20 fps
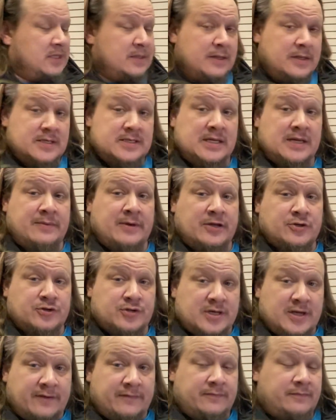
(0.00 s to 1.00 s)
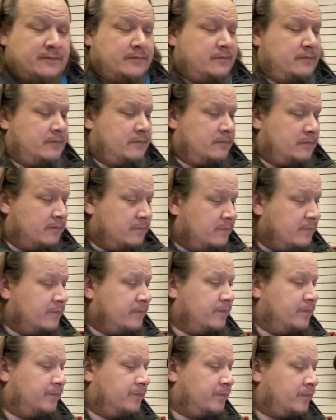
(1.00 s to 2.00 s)
C major
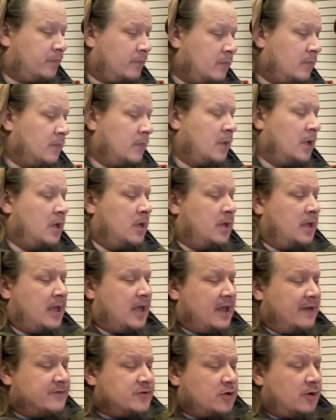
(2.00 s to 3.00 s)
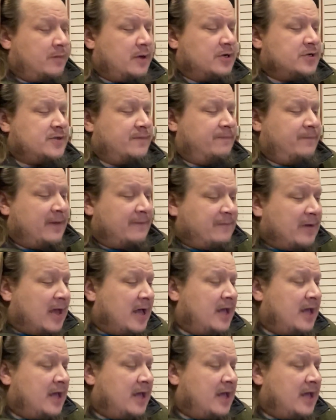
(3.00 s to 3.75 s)
7, F sharp minor 7 flat 5,